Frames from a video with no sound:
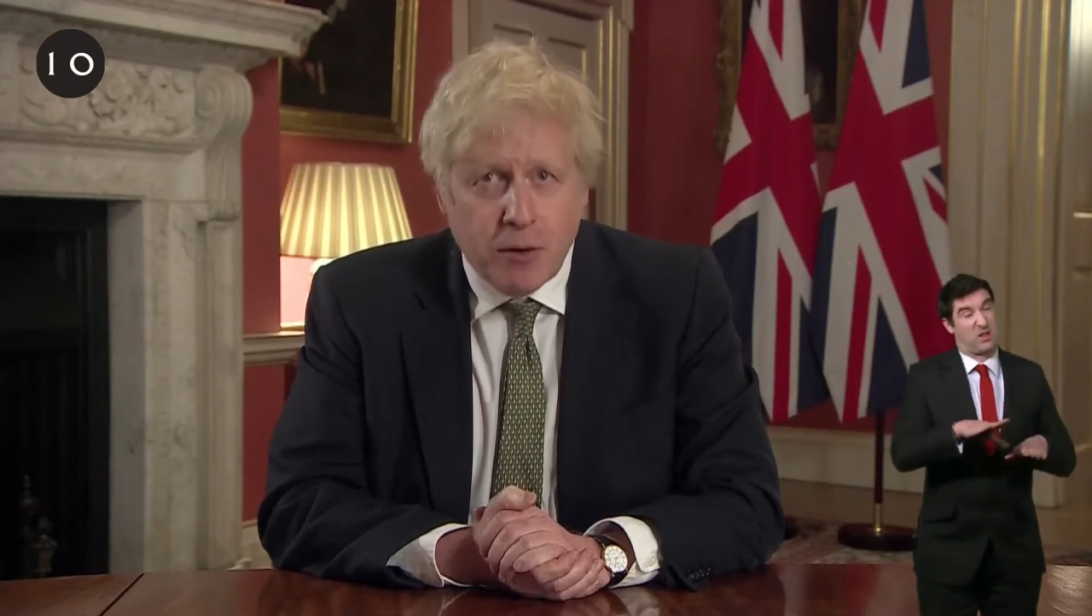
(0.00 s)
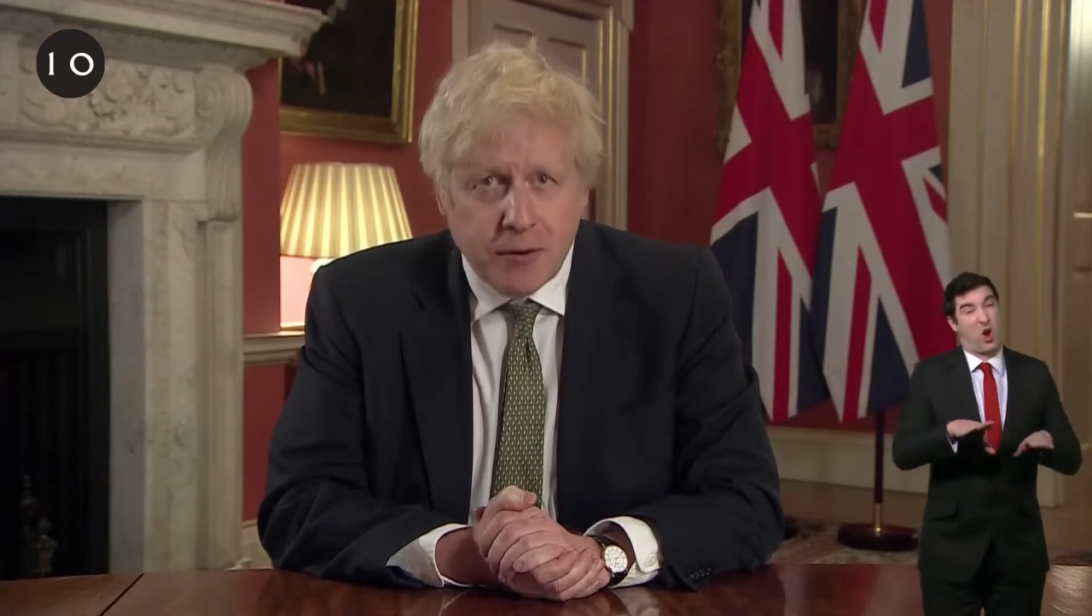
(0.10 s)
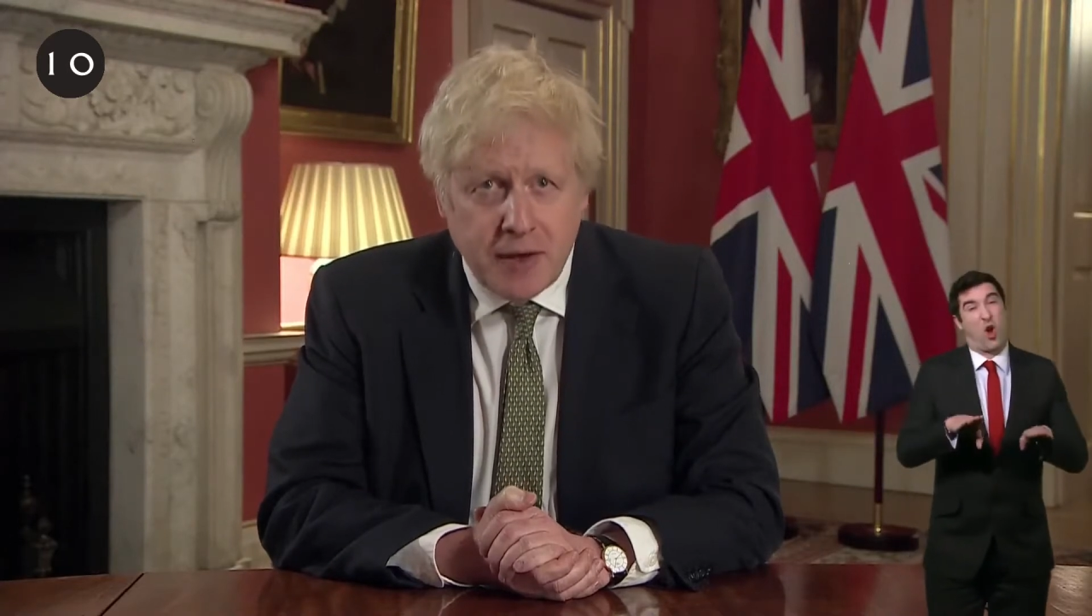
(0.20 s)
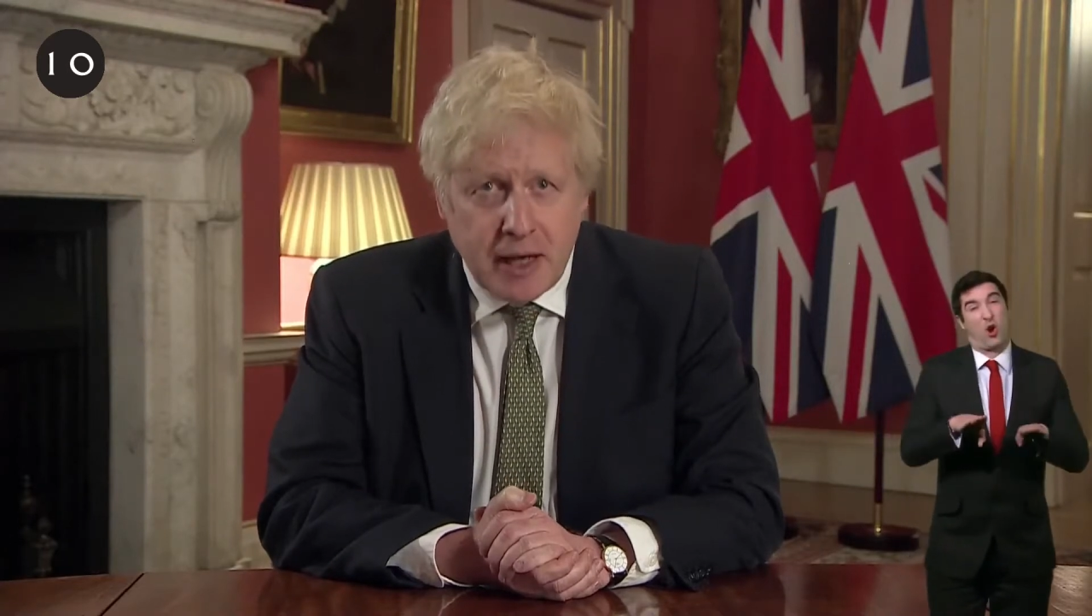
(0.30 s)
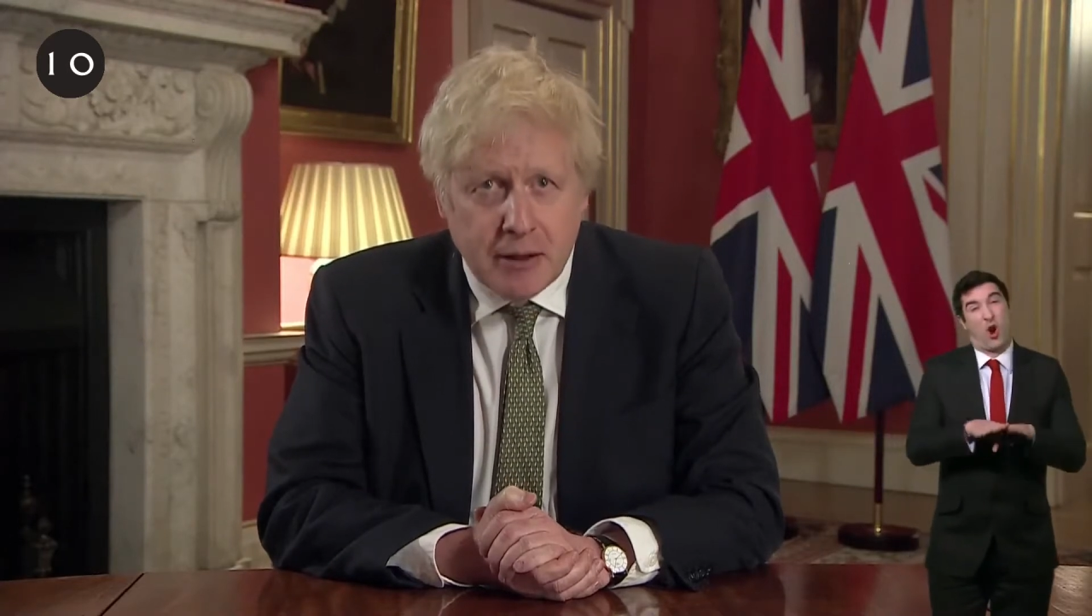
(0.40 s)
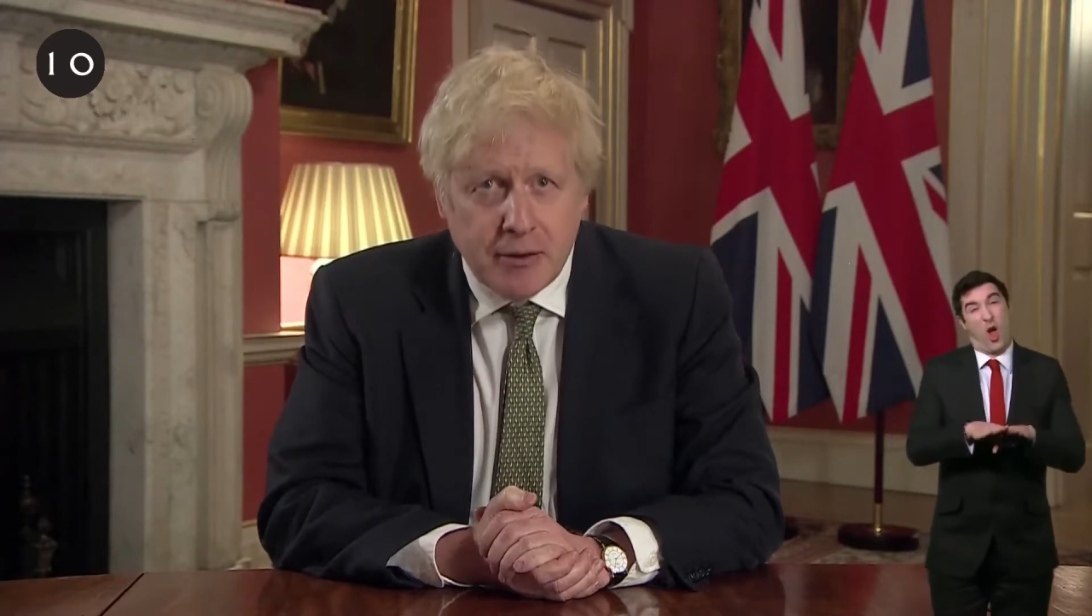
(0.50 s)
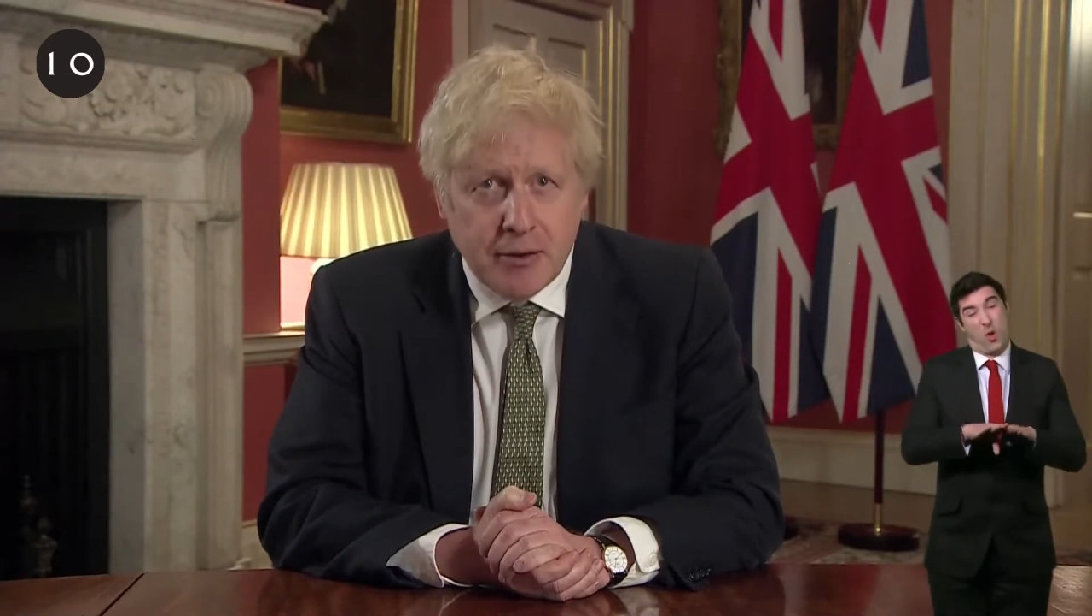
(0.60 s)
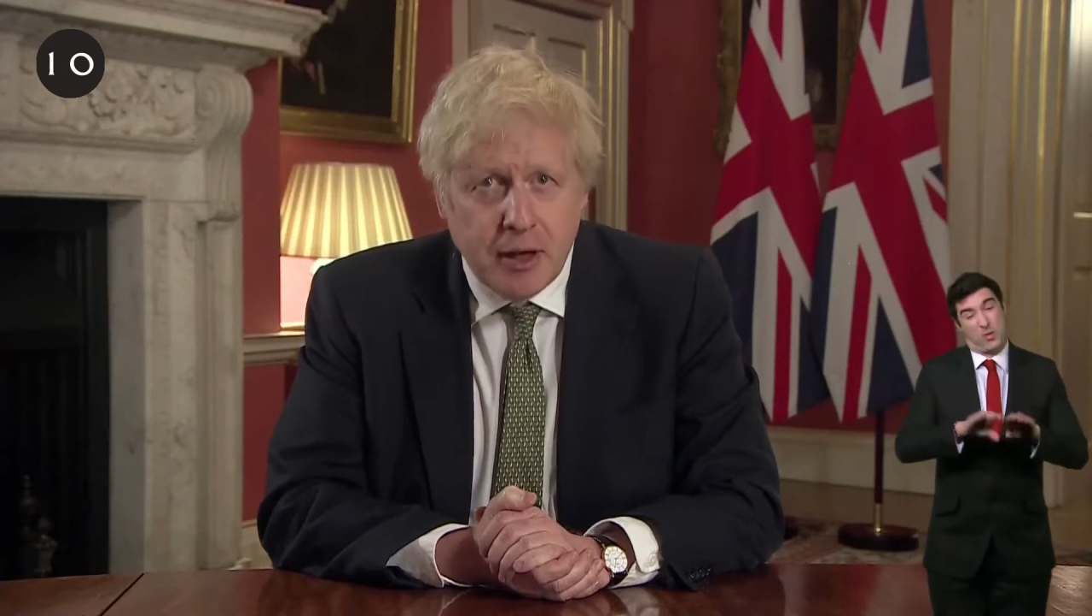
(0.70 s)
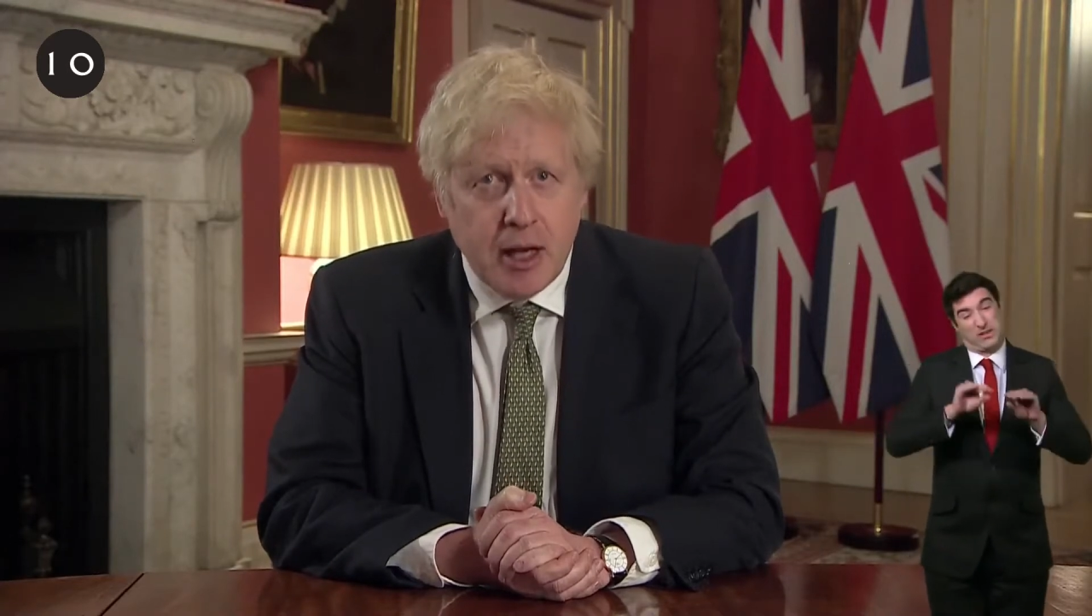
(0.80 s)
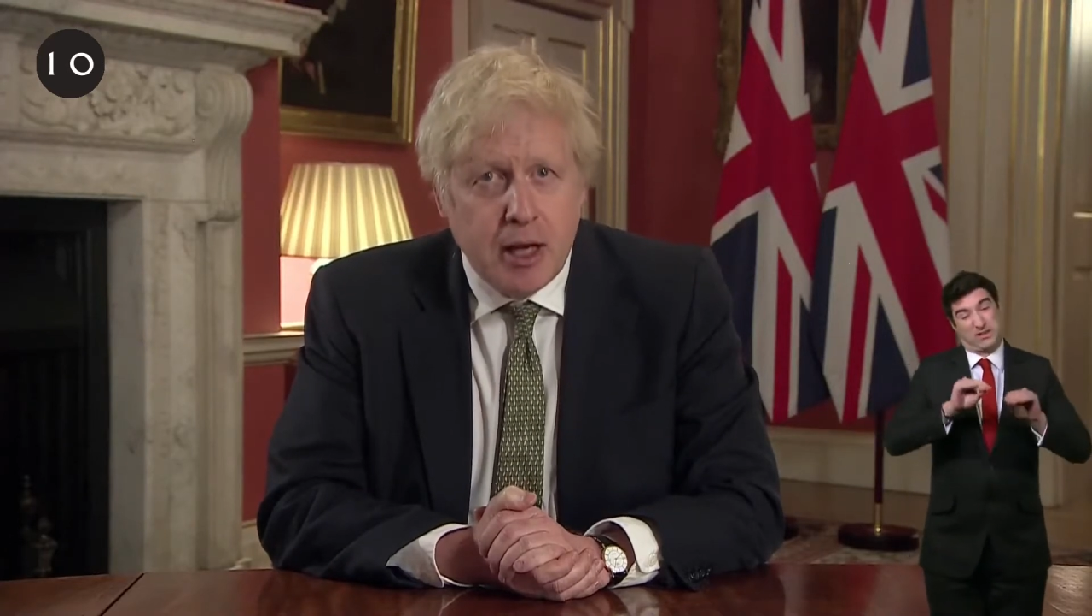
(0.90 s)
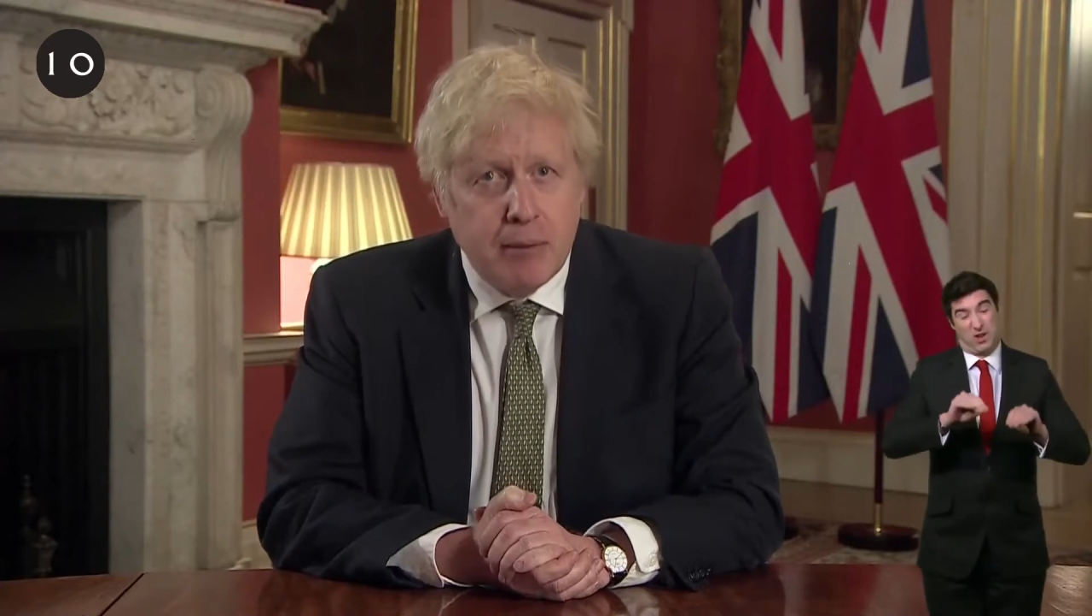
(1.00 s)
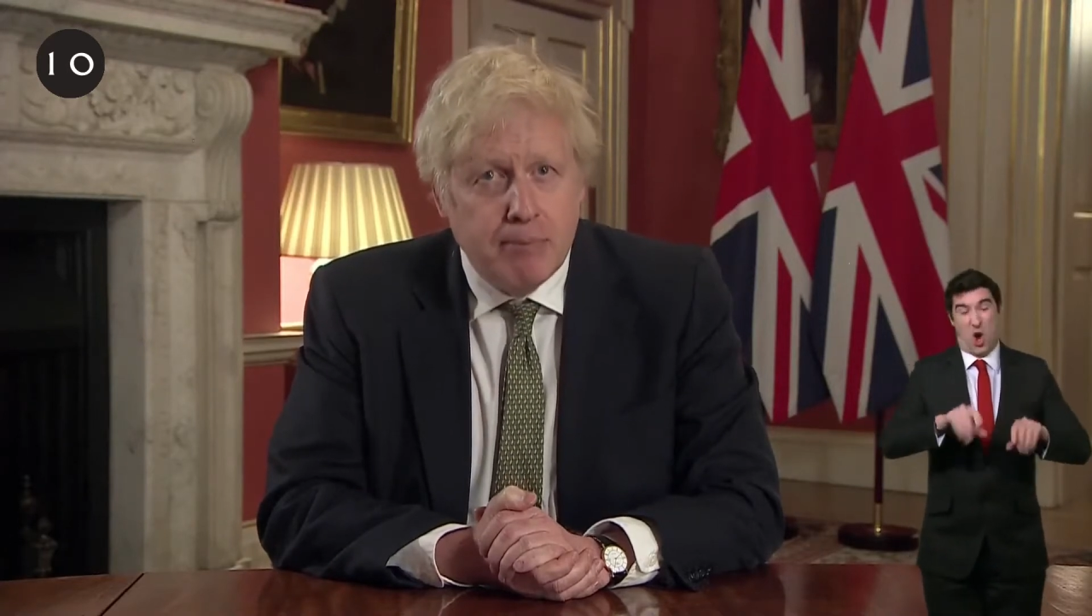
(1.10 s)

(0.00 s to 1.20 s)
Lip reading: must move